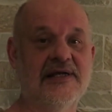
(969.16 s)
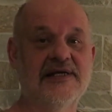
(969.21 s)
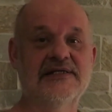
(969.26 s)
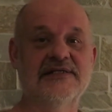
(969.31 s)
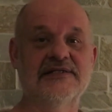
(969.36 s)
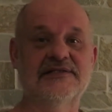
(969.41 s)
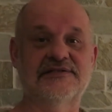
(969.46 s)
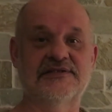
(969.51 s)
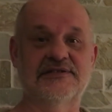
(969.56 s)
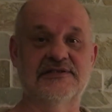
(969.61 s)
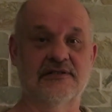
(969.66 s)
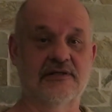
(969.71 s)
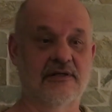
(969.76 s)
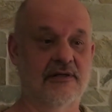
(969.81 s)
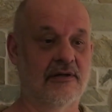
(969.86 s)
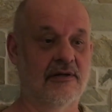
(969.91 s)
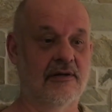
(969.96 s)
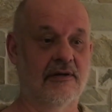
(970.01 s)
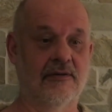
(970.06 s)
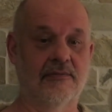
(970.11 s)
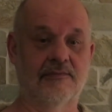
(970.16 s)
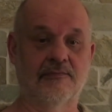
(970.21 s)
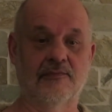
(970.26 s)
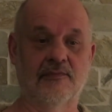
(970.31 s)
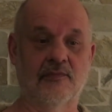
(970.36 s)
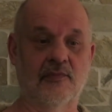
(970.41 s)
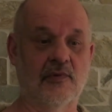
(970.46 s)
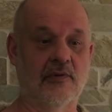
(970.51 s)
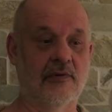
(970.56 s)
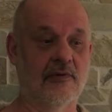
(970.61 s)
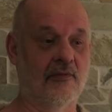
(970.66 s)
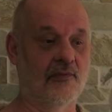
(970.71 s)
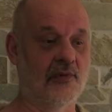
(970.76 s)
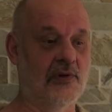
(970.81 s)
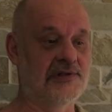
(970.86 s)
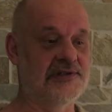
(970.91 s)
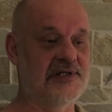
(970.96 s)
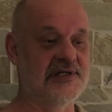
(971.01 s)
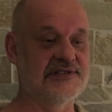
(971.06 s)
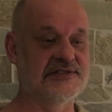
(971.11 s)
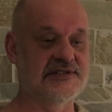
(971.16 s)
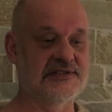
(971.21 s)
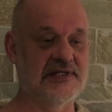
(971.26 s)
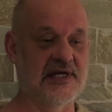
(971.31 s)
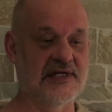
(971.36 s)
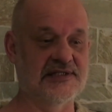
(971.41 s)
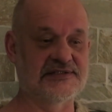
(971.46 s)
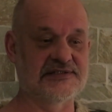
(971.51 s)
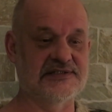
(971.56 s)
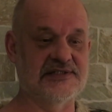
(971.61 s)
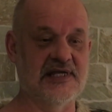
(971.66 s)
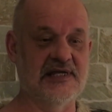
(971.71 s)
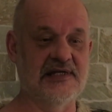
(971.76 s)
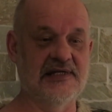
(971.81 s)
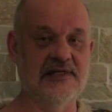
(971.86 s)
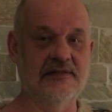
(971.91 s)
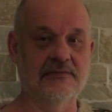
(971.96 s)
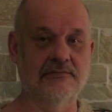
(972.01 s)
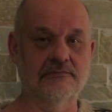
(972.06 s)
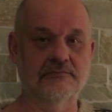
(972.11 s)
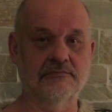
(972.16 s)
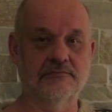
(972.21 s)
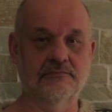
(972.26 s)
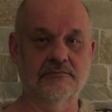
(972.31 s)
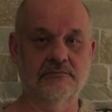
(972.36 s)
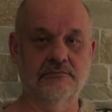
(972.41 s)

it's a voltage that's steady,